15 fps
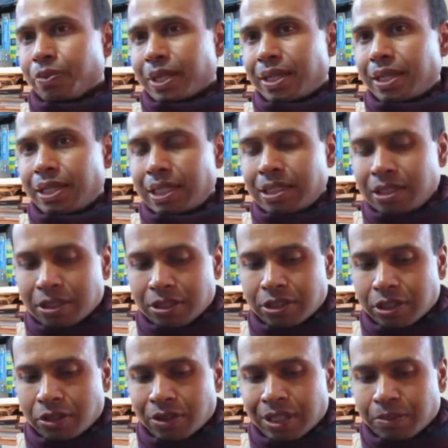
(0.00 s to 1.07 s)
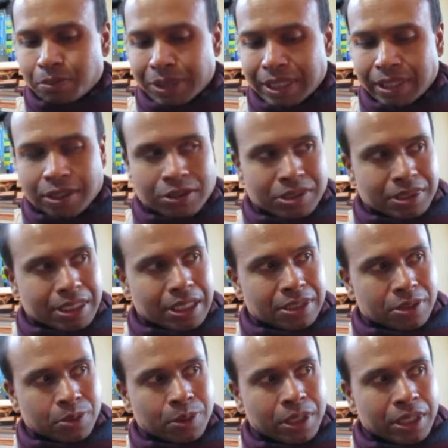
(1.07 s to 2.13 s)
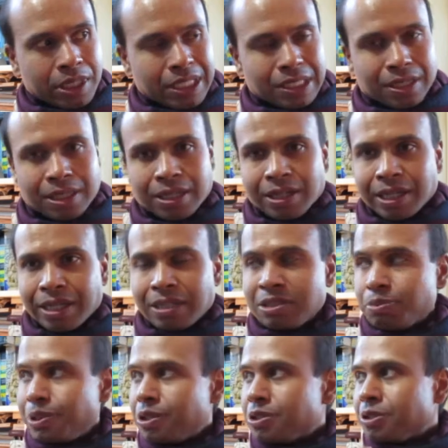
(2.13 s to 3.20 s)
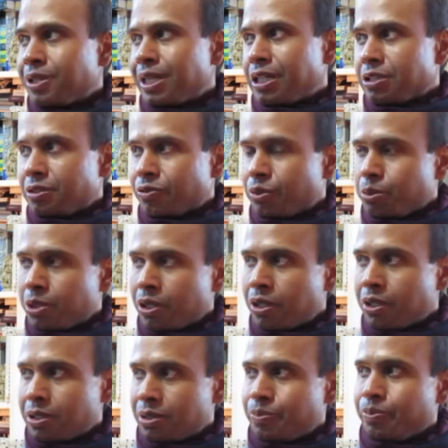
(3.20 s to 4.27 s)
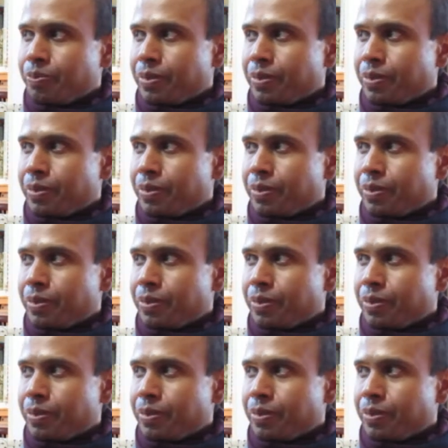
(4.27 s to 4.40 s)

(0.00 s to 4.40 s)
and then eating the donut, my ego stays quiet, and then I get a spiritual connection from God.